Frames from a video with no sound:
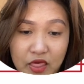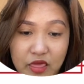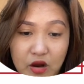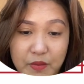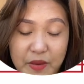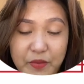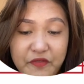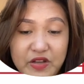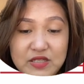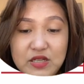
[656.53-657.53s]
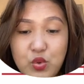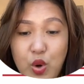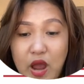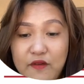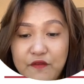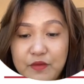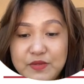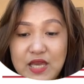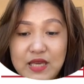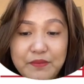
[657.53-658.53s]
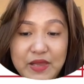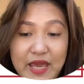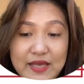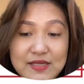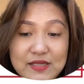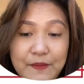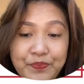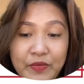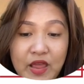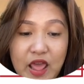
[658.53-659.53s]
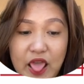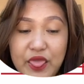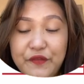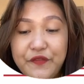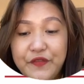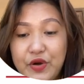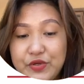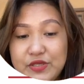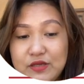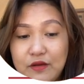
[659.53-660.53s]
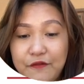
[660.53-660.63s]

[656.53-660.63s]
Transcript: thereby preventing crime from taking place in the first